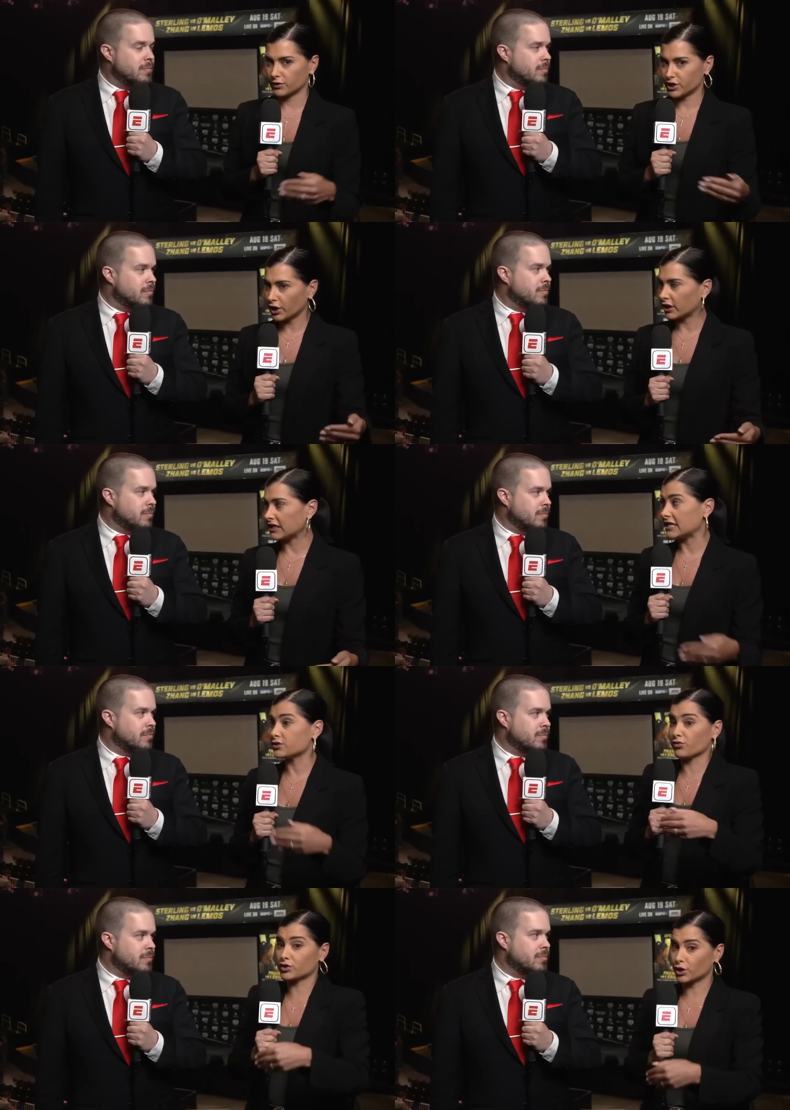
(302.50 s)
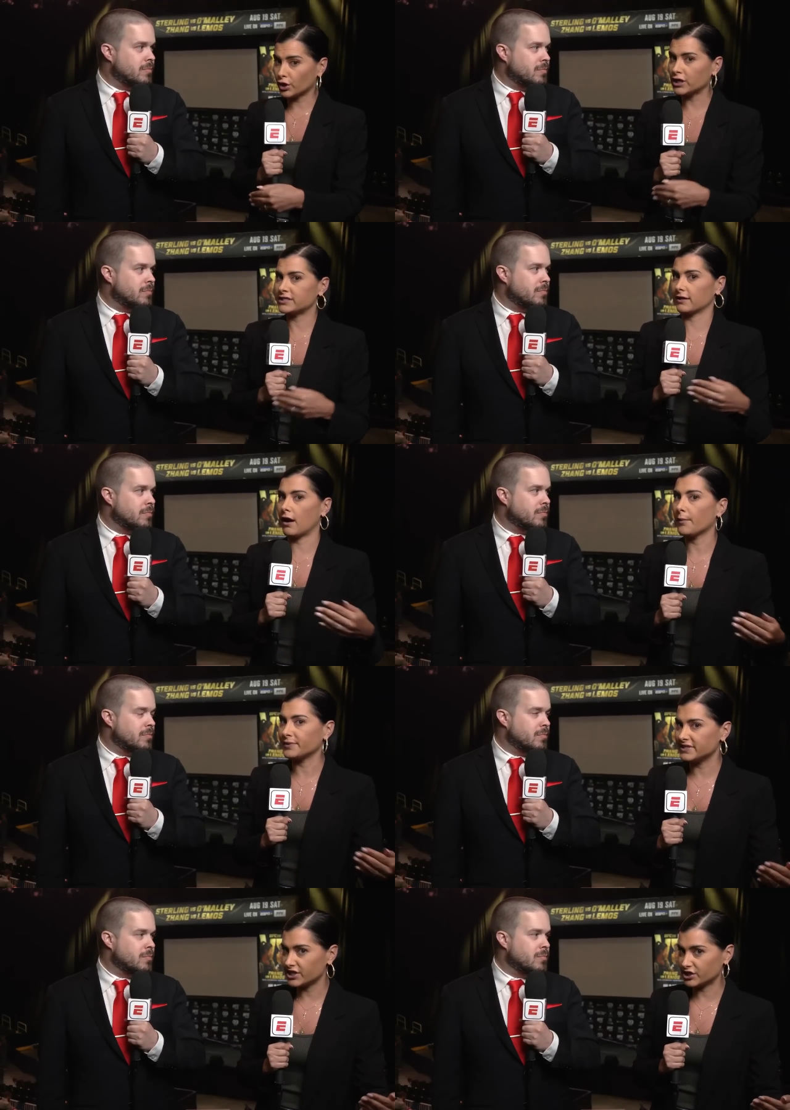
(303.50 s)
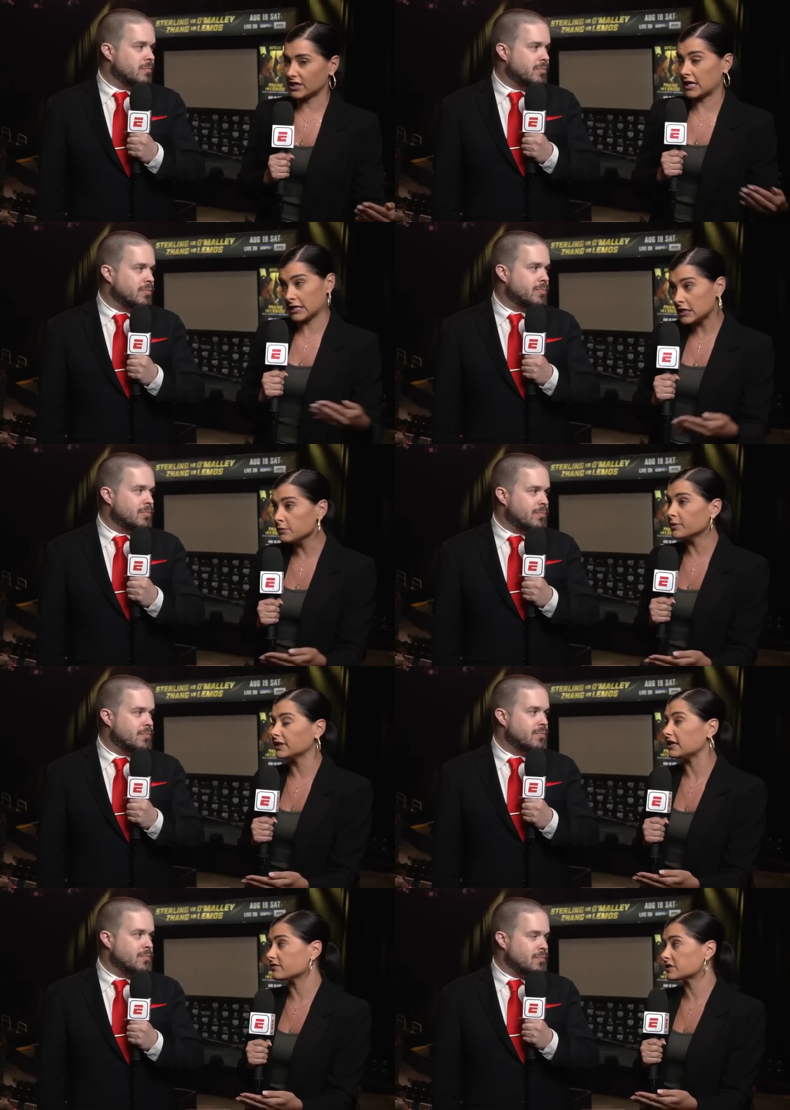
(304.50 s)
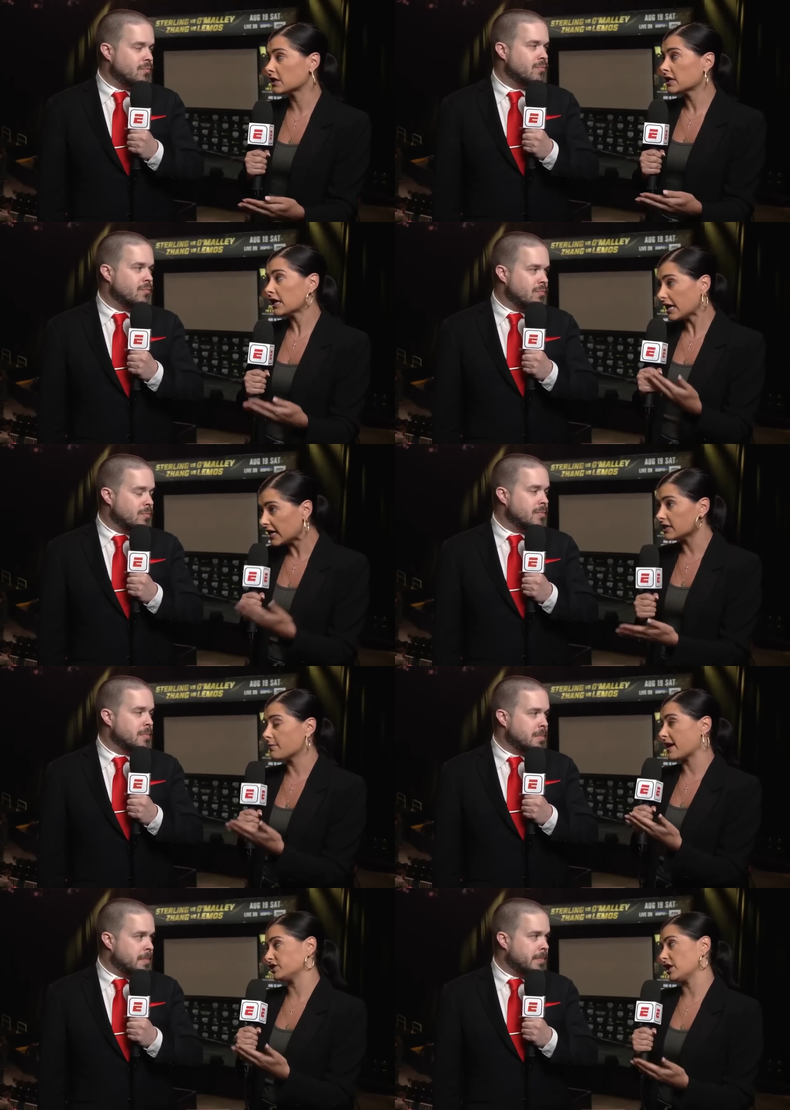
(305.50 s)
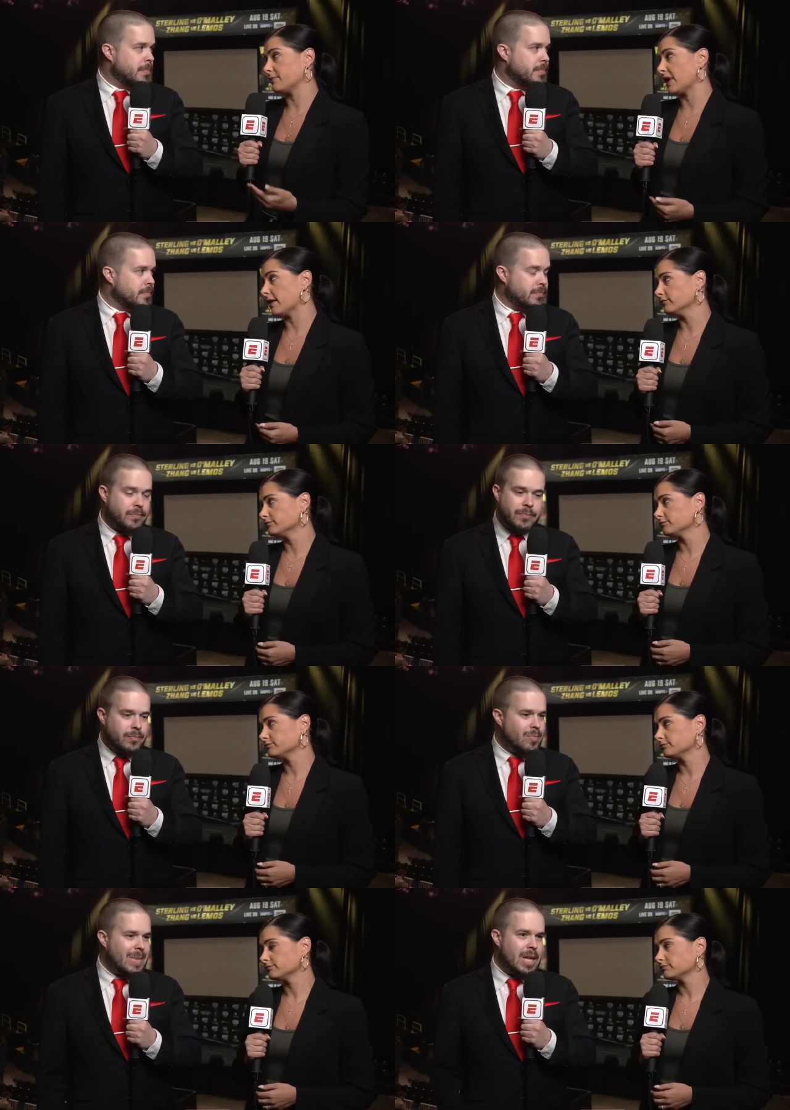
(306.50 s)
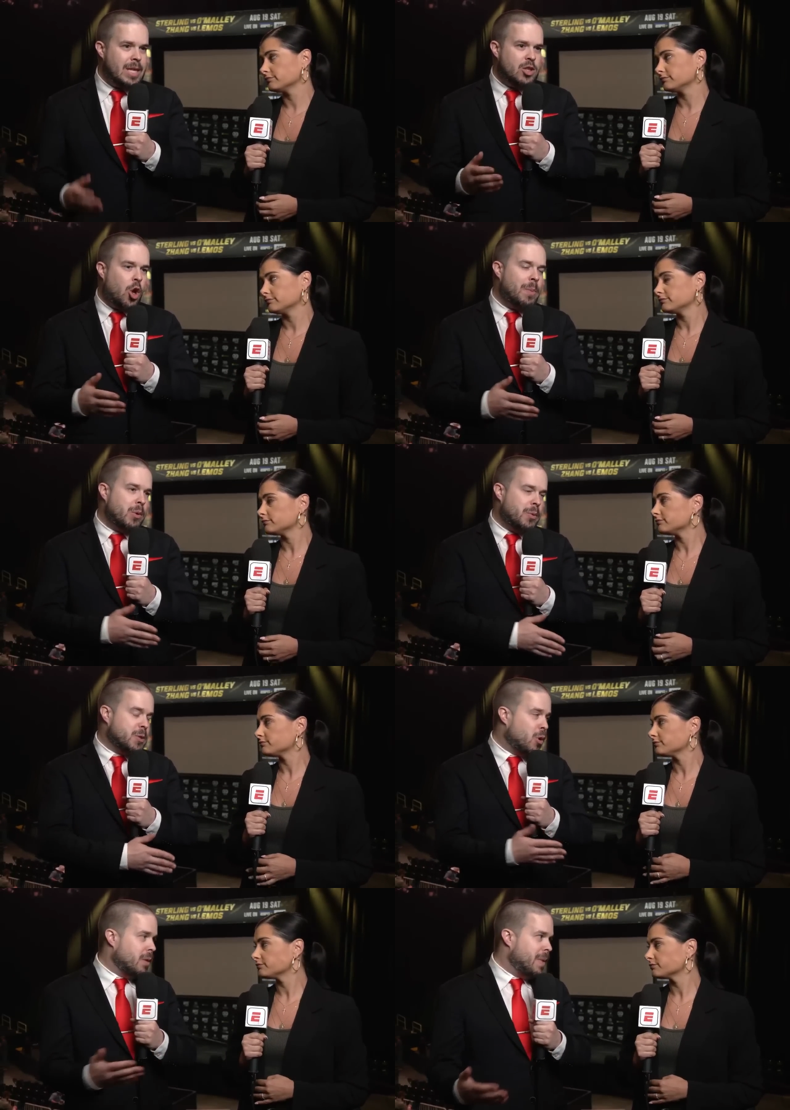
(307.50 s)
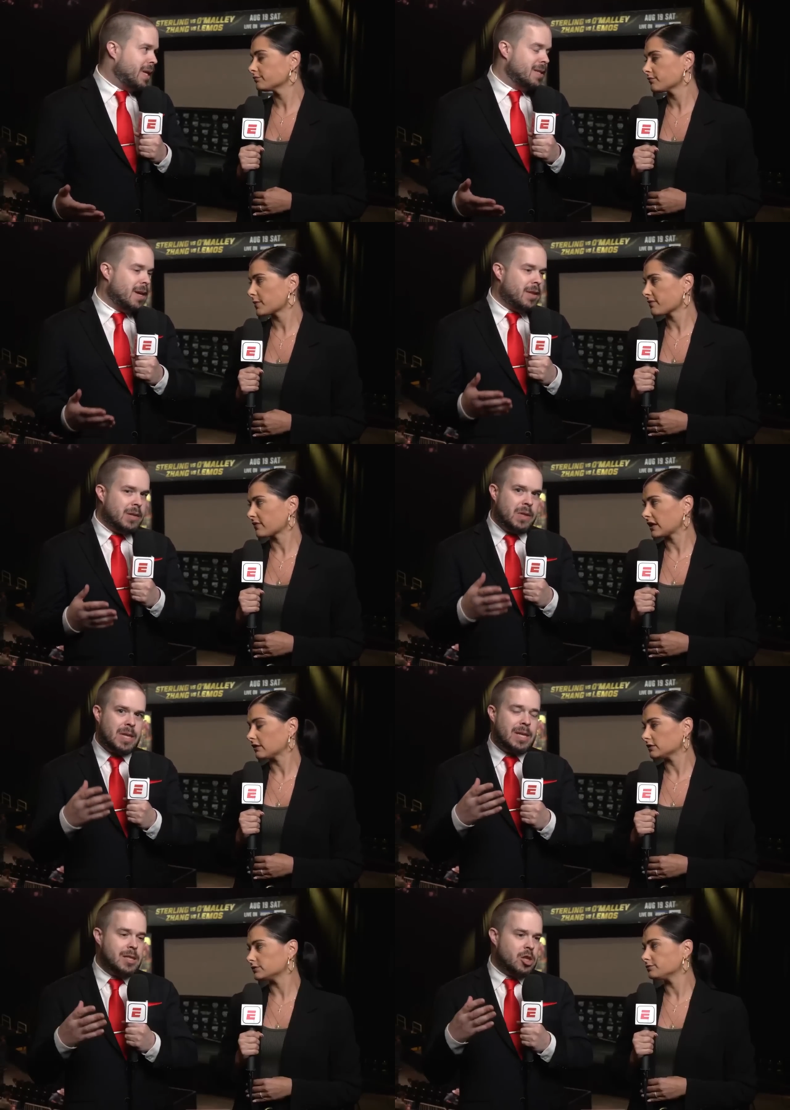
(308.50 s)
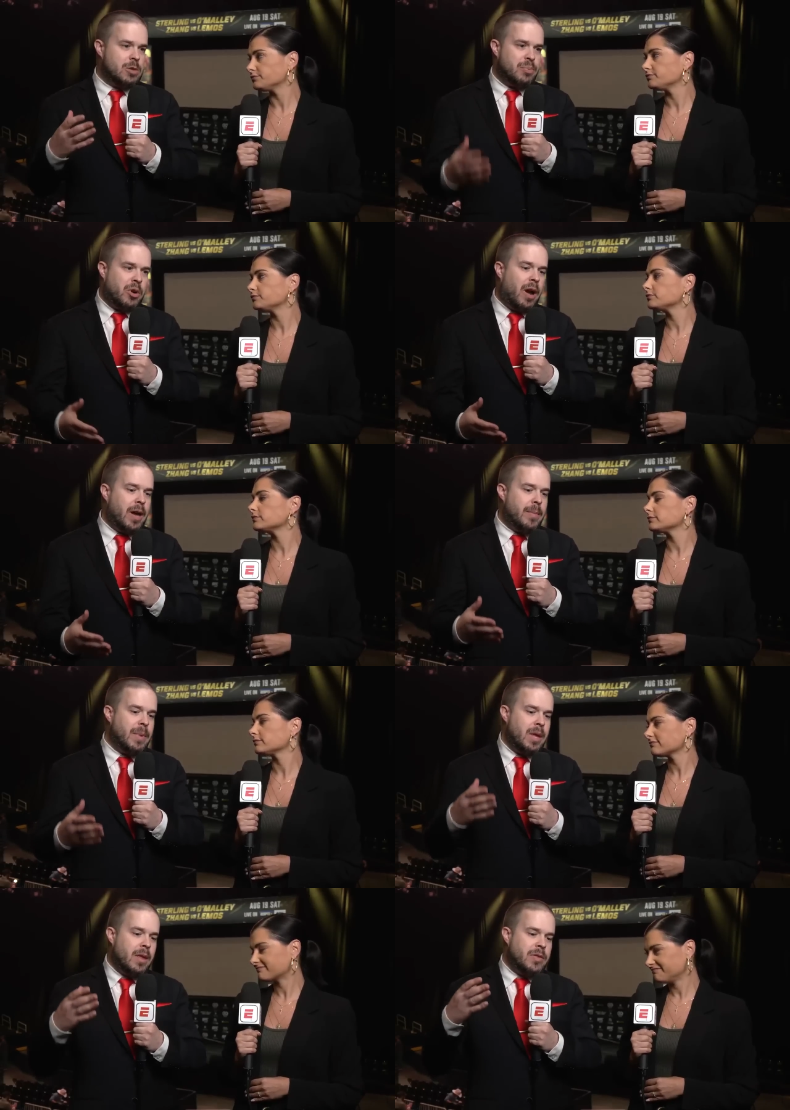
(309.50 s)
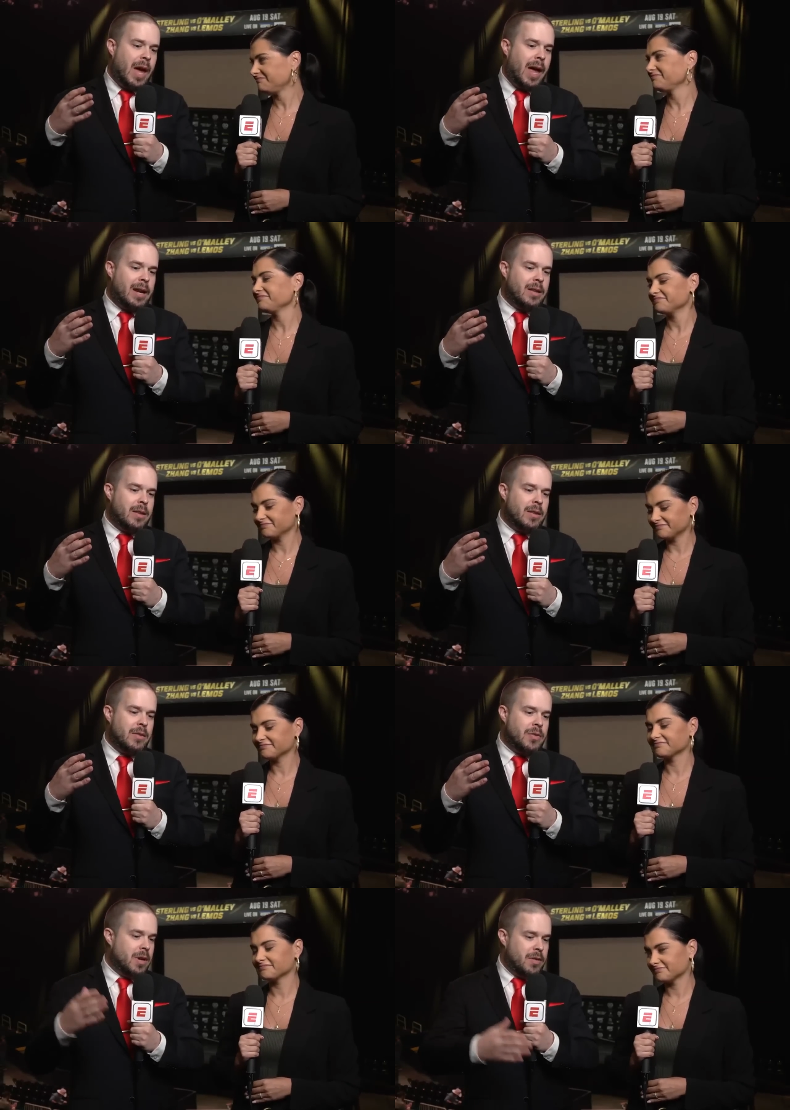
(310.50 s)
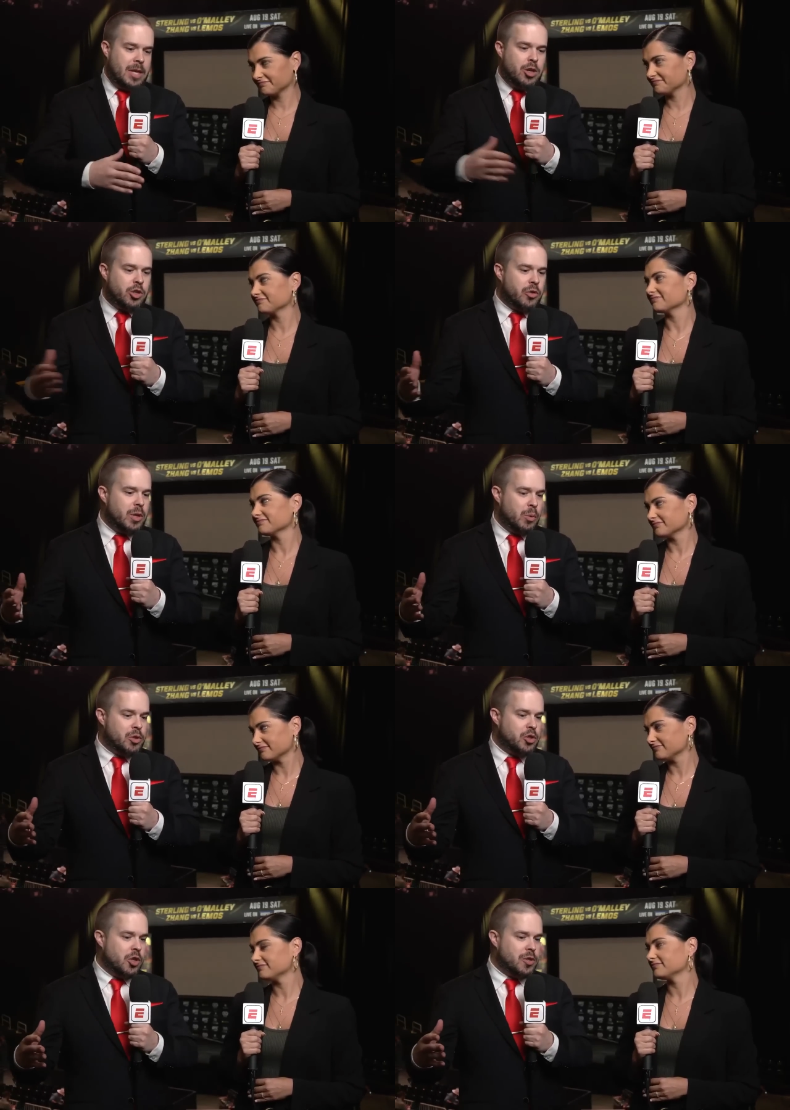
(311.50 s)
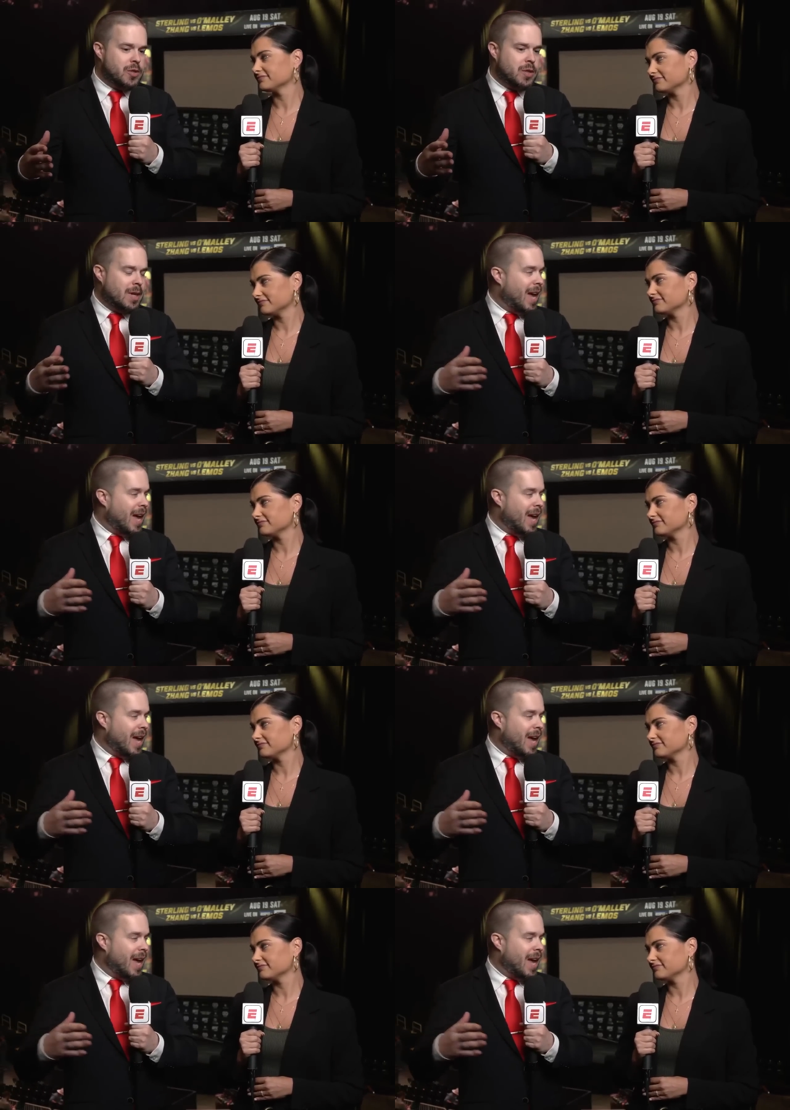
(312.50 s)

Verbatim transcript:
Speaker 1: returning, he's returning to competition, and he believes in the best shape yet.
Speaker 2: He told me when we spoke in media day that he feels like he's in his prime, that the the injury was just